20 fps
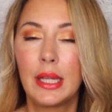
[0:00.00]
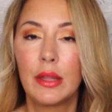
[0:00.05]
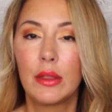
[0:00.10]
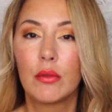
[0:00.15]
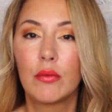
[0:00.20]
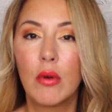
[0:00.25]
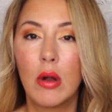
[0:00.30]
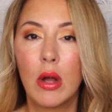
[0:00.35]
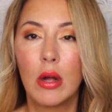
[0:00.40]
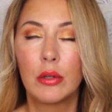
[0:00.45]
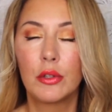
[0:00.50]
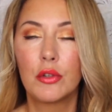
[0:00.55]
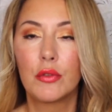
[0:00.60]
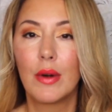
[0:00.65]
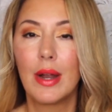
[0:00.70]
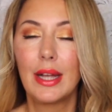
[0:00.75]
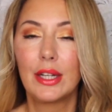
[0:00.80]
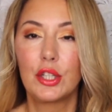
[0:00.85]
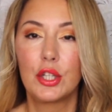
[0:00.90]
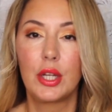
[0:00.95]
in the wrong
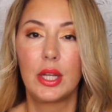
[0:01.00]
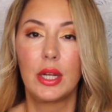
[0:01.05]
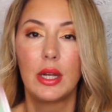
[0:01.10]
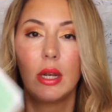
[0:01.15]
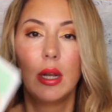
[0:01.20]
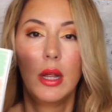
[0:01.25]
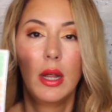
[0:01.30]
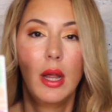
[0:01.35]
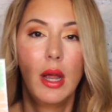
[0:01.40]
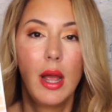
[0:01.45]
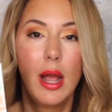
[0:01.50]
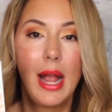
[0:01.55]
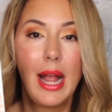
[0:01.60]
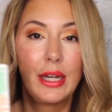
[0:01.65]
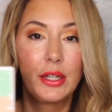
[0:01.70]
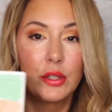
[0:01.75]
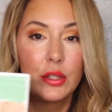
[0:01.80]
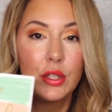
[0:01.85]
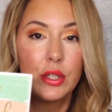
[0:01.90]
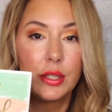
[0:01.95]
direction,
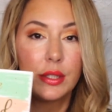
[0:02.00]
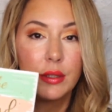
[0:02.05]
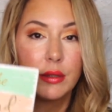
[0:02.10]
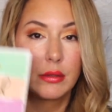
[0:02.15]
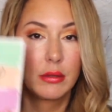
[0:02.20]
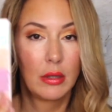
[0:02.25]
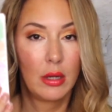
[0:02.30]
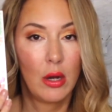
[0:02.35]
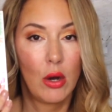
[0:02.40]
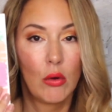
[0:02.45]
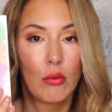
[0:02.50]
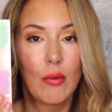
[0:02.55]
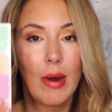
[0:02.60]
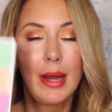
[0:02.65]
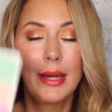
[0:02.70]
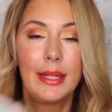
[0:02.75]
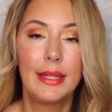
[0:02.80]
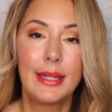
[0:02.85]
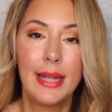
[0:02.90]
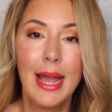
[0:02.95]
and you can just
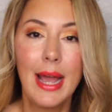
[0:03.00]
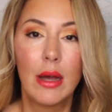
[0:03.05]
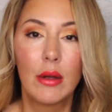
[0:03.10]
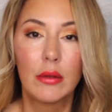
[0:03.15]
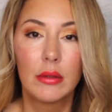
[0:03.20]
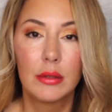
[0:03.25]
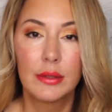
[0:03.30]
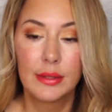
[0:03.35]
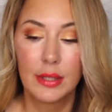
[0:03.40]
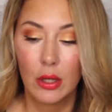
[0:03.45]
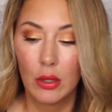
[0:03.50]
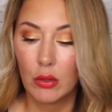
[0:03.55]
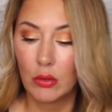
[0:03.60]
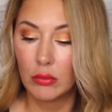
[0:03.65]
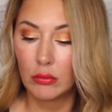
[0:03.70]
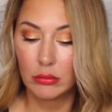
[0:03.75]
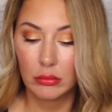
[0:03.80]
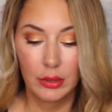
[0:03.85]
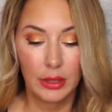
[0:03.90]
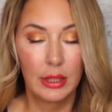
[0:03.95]
write it down.
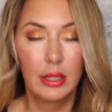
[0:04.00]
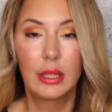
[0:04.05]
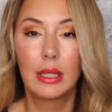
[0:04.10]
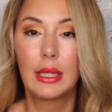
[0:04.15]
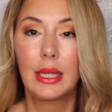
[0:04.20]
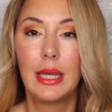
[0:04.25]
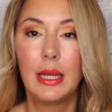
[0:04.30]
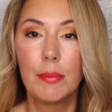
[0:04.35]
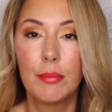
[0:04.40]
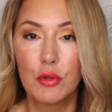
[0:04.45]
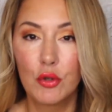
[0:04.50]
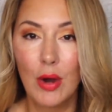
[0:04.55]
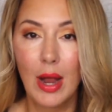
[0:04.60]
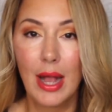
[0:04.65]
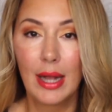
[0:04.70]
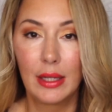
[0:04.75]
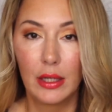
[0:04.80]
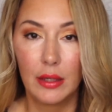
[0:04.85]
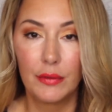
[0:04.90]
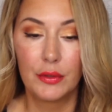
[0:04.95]
So keep
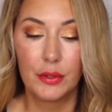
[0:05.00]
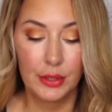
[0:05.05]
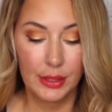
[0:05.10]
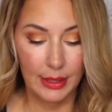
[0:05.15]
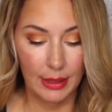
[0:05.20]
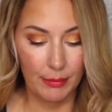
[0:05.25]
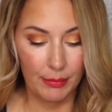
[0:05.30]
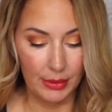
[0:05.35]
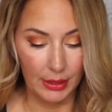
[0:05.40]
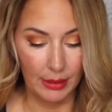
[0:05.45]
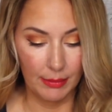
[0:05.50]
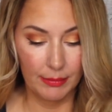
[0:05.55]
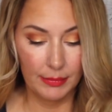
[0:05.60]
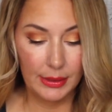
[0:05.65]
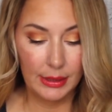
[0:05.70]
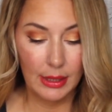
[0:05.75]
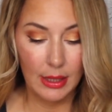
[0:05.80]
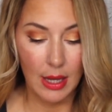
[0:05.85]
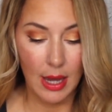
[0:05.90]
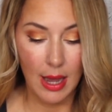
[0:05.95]
track of your symptoms.
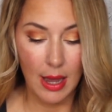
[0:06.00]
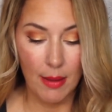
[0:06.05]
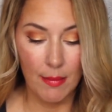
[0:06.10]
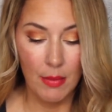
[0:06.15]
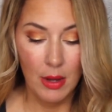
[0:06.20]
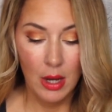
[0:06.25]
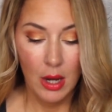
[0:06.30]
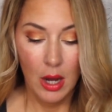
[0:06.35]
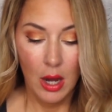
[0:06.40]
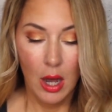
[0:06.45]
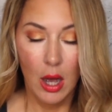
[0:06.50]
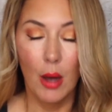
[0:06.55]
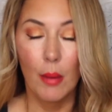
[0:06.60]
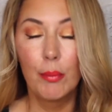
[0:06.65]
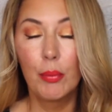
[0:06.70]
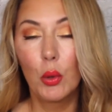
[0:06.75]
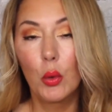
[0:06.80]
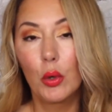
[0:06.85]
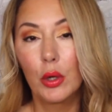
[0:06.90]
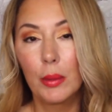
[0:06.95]
A
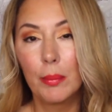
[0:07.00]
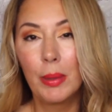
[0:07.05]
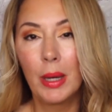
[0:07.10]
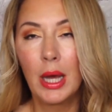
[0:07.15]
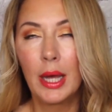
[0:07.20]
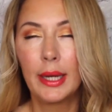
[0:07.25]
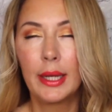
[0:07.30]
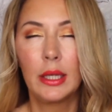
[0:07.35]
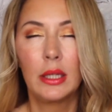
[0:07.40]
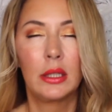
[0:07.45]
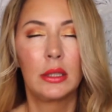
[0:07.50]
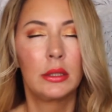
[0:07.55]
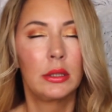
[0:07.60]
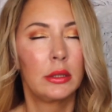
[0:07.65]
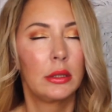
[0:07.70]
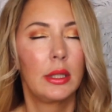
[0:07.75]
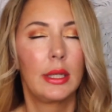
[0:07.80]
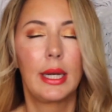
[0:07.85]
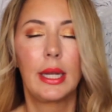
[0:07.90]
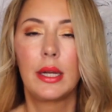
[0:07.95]
porta potty,
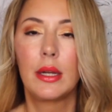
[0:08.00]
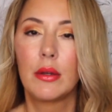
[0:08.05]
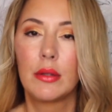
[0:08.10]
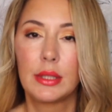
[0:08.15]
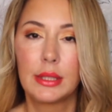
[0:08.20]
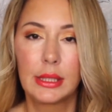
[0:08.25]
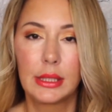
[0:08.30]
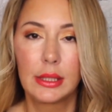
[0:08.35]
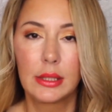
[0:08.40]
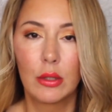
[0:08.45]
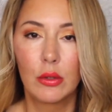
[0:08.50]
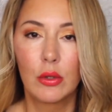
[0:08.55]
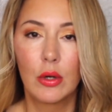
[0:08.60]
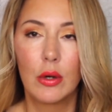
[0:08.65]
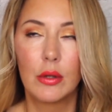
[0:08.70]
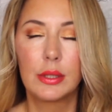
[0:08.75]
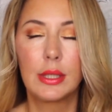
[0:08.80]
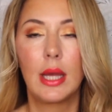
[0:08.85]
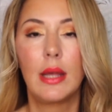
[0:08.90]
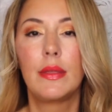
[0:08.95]
and I know this is so
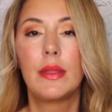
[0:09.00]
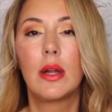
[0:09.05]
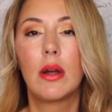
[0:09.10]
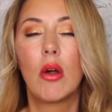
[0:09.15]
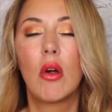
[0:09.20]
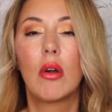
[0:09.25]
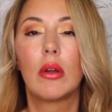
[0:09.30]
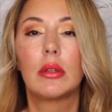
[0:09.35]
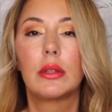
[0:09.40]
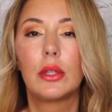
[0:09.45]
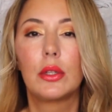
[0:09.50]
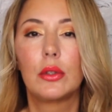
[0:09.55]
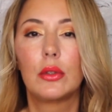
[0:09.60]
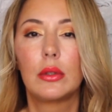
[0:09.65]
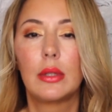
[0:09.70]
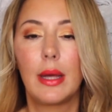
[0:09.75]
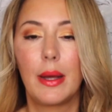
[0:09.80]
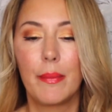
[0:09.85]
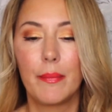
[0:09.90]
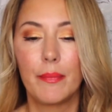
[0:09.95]
gross, and there are little